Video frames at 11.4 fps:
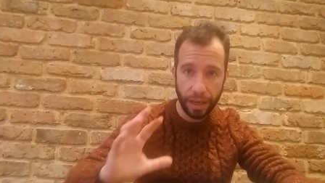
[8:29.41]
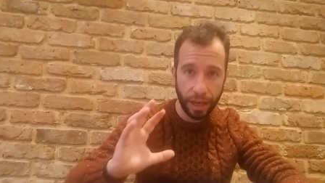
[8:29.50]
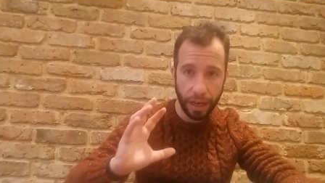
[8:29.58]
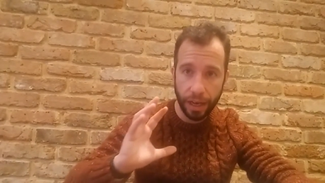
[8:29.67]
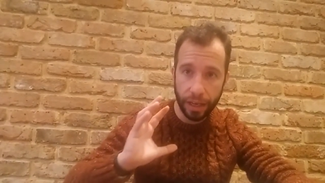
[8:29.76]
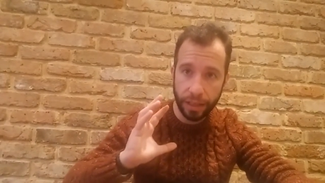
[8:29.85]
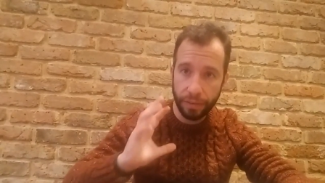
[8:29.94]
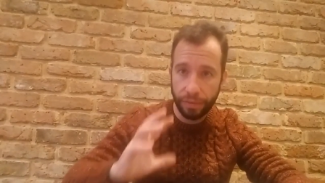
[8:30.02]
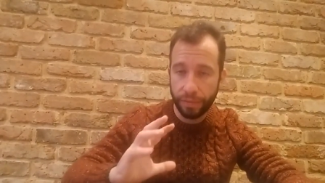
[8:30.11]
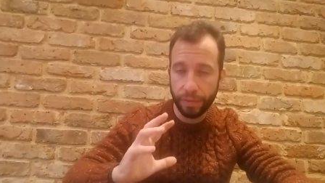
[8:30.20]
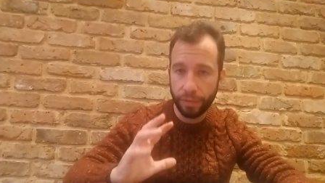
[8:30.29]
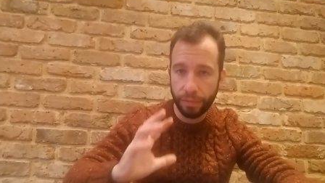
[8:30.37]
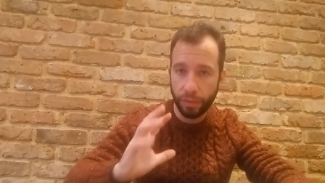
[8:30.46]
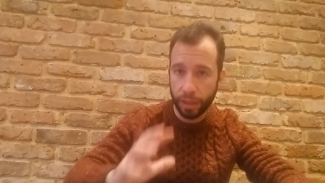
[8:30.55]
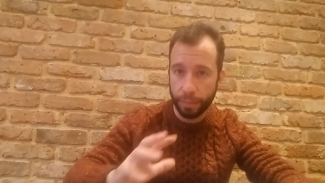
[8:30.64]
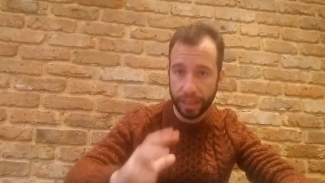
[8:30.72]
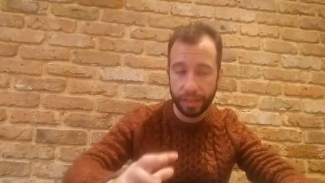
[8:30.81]
uh, the, the, for
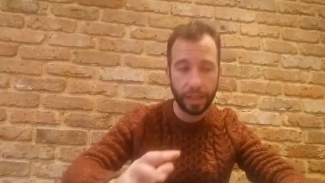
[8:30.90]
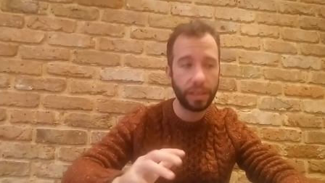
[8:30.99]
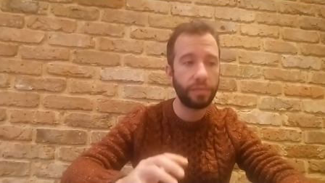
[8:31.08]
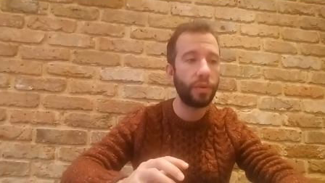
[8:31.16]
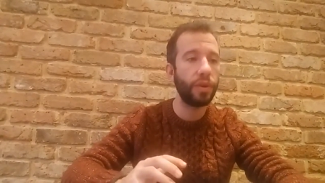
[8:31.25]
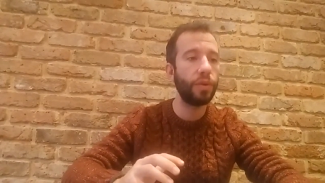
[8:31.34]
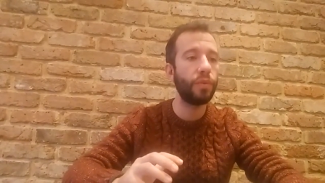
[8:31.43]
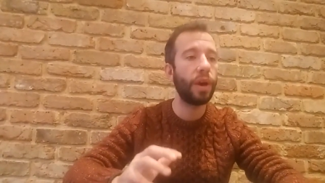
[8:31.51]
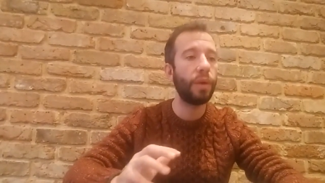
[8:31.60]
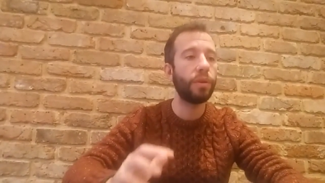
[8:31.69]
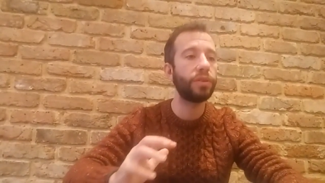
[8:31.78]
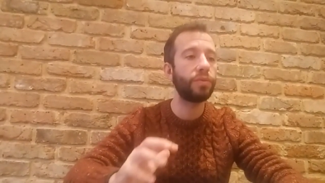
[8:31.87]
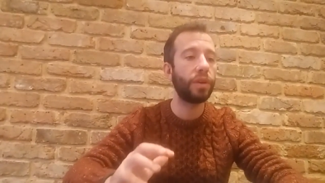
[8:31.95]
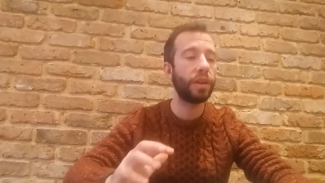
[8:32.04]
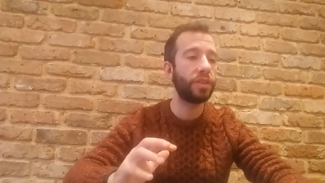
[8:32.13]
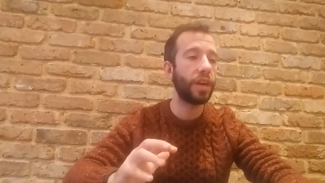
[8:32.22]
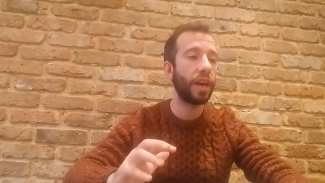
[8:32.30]
the best test for you and what you
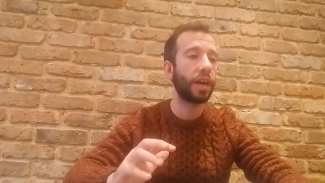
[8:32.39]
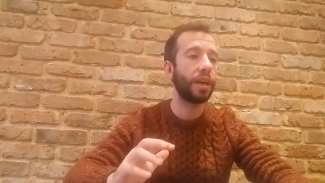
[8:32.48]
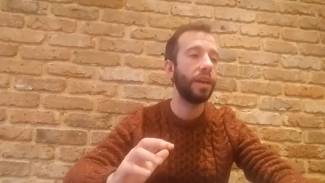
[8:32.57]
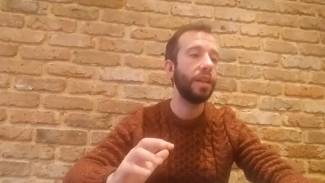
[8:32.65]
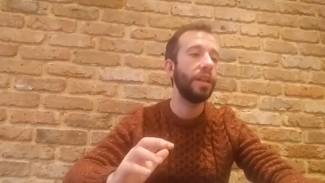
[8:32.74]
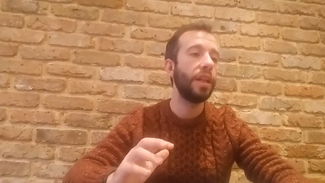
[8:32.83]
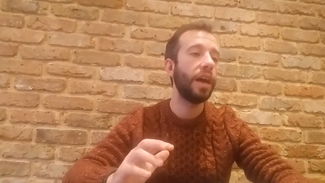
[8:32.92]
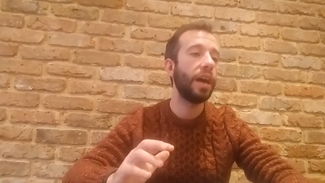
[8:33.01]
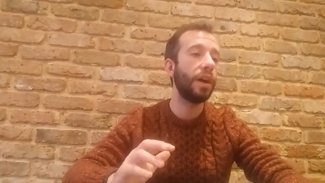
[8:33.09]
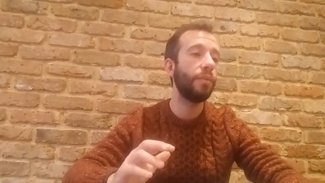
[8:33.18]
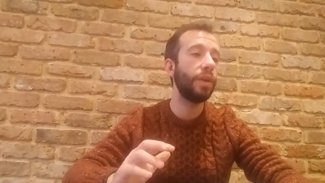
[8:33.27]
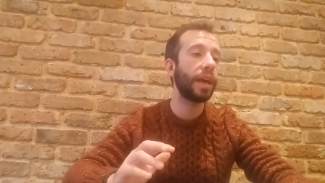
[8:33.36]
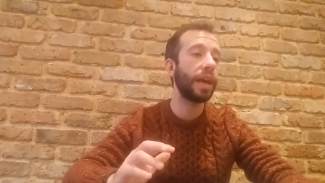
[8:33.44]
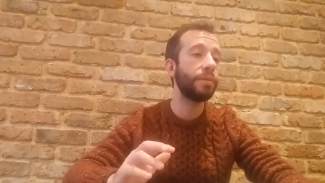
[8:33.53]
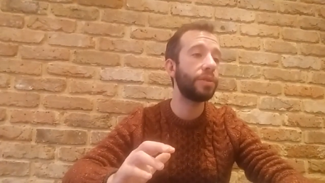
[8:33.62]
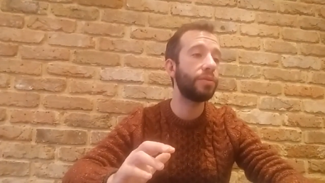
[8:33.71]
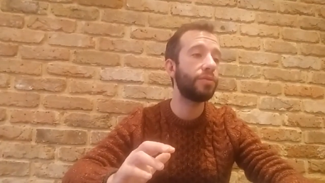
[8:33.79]
want to check. Uh, when it
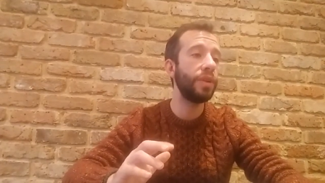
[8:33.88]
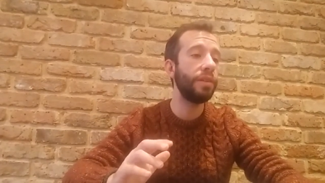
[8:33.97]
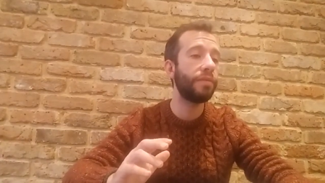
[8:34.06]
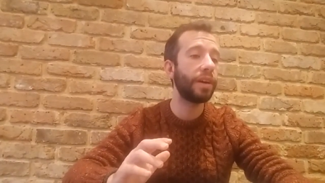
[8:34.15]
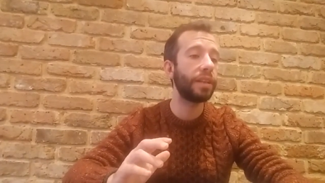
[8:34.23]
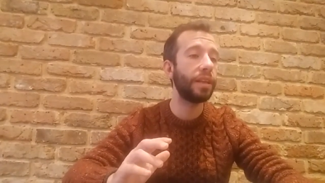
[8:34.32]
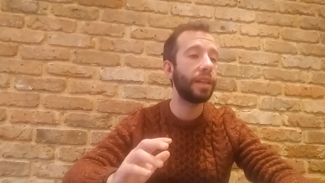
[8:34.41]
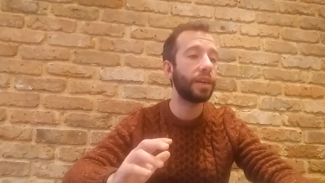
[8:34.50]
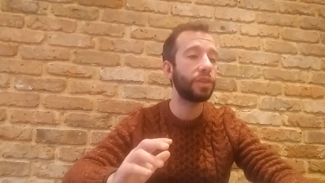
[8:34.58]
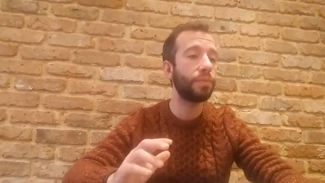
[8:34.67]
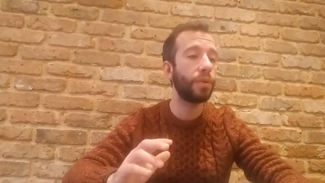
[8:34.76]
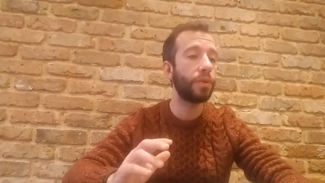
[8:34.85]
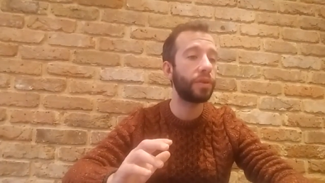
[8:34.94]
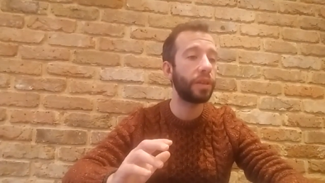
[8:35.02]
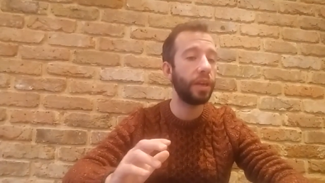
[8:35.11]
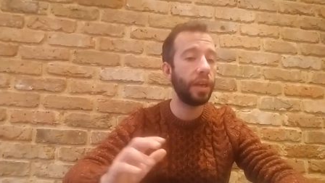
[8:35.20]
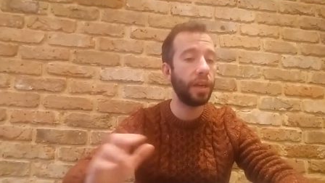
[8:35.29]
comes to Thriva, the dashboard
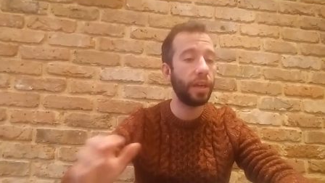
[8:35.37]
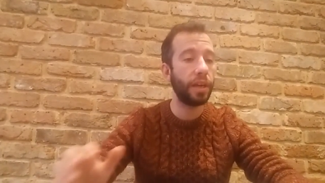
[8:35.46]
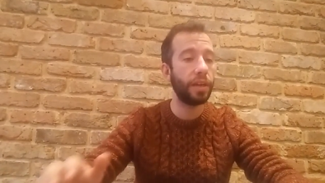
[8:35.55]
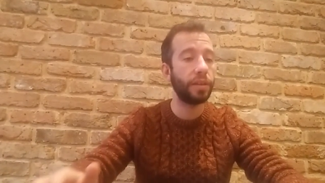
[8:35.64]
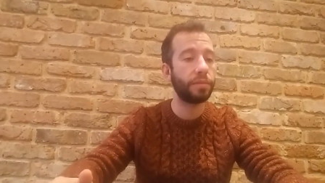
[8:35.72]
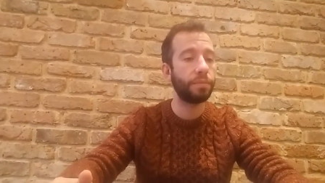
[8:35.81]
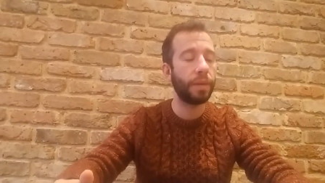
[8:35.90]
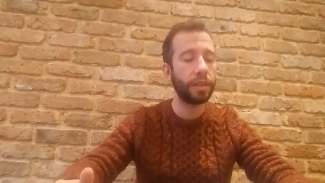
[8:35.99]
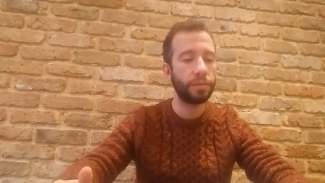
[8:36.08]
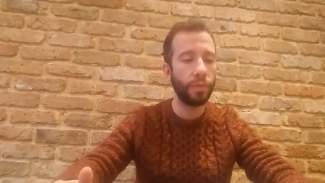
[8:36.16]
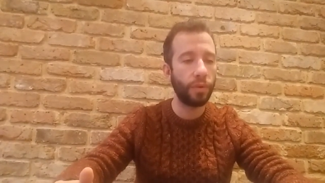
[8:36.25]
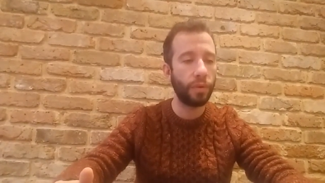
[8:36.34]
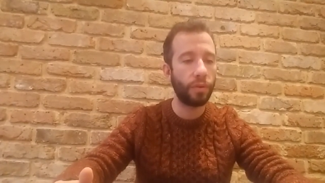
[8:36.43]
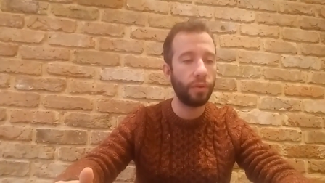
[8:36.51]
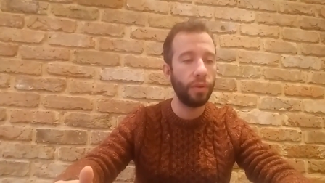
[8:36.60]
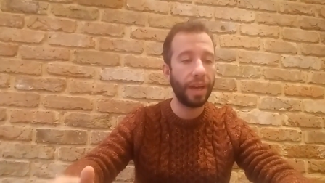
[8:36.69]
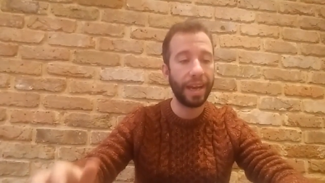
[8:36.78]
is much
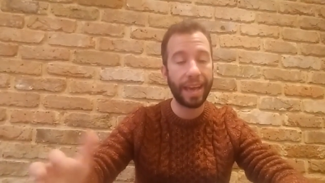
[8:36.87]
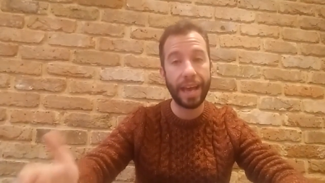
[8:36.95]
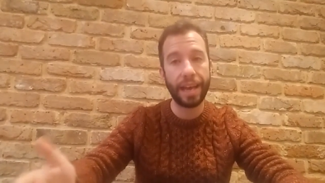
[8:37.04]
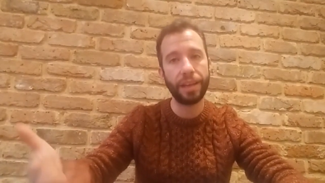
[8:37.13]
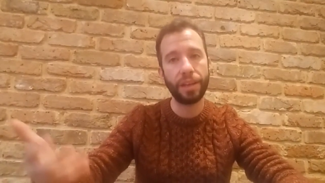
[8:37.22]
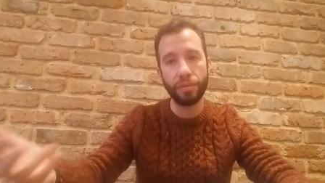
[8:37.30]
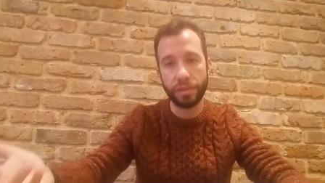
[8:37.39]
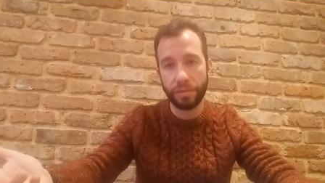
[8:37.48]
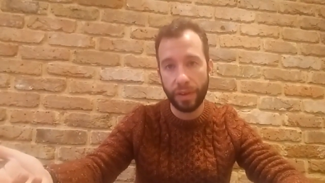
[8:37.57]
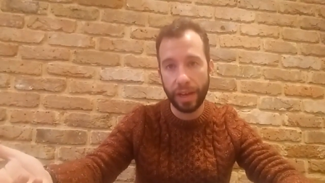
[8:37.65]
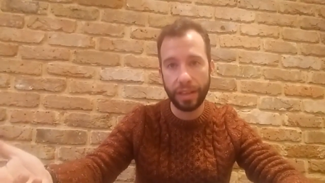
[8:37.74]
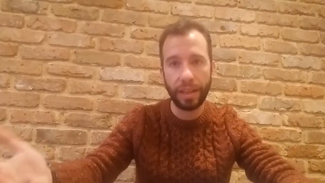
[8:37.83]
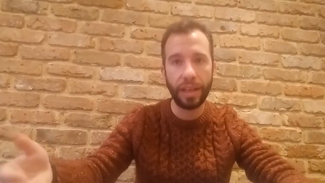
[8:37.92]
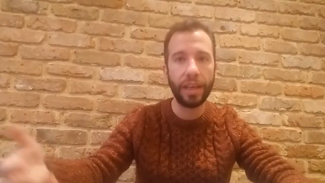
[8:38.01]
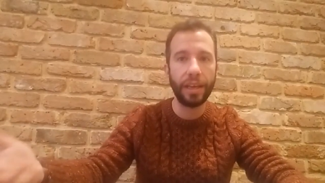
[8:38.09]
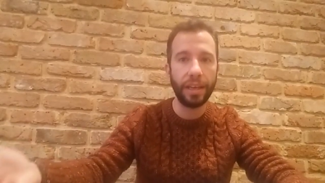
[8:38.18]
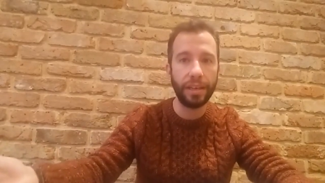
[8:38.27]
more, again,
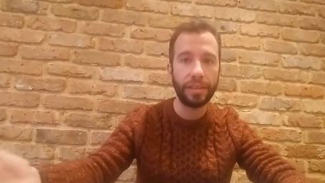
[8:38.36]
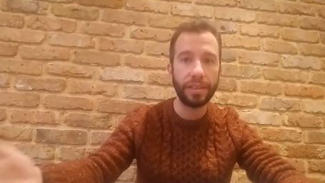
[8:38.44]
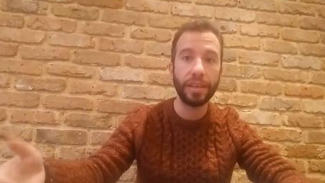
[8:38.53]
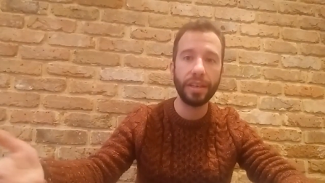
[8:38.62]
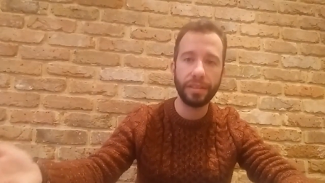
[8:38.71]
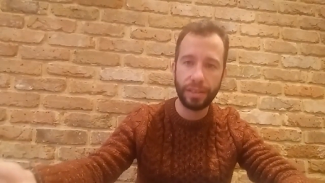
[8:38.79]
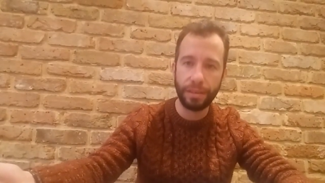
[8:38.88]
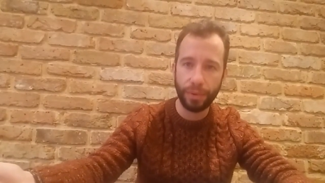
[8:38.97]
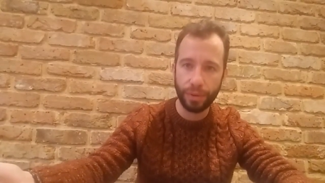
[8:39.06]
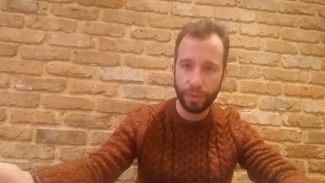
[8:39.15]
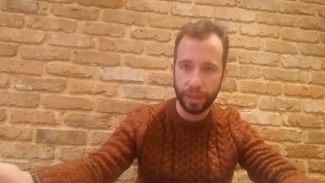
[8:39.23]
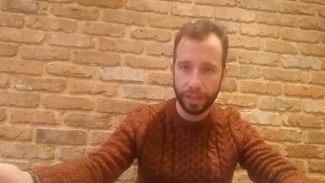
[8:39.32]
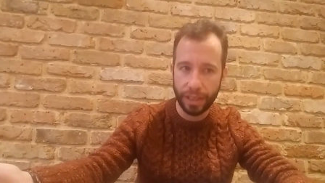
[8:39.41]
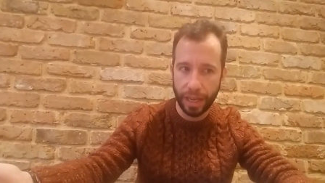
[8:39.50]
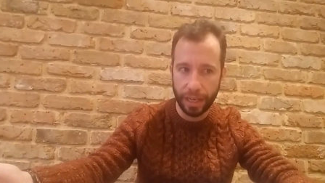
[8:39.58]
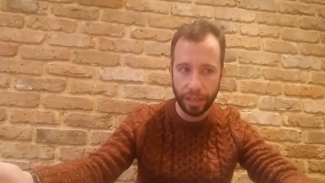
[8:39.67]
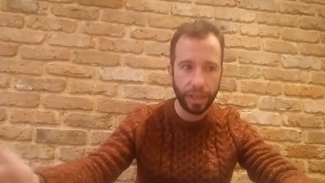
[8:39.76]
user-friendly, easy, and simple to
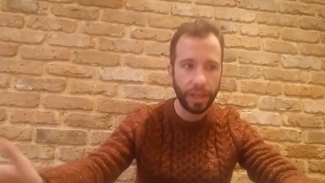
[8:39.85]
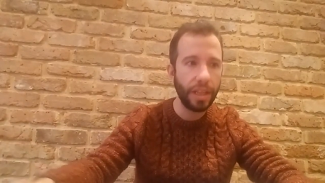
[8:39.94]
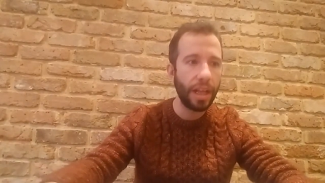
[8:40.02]
understand.